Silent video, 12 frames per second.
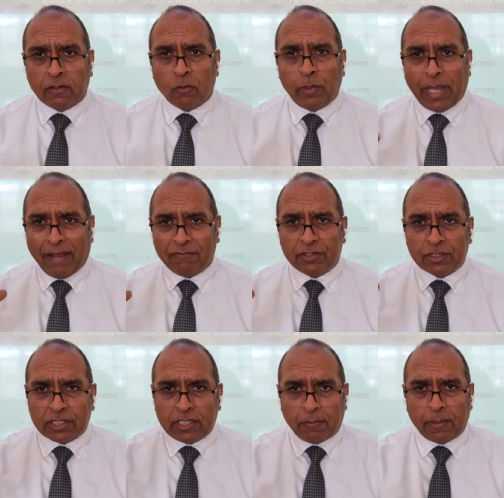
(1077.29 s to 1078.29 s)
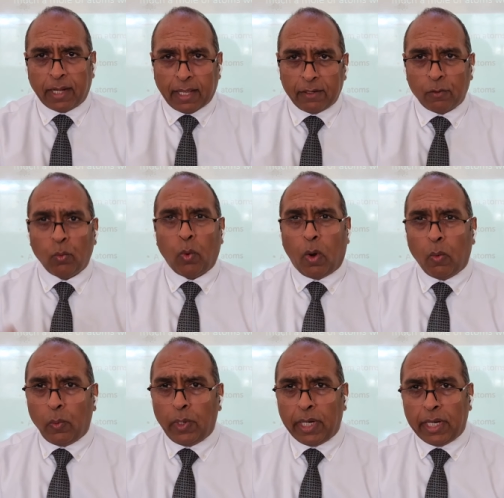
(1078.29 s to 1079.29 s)
we have to stipulate what
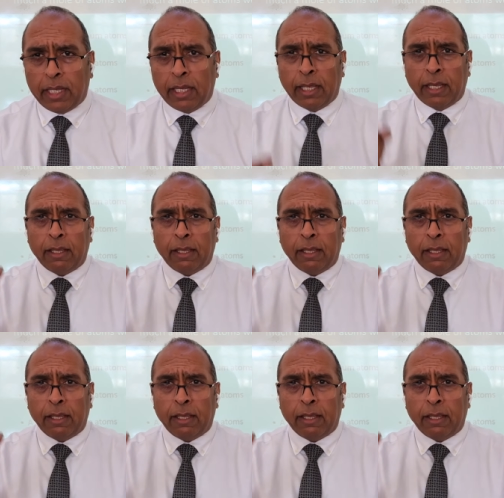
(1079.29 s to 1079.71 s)
we're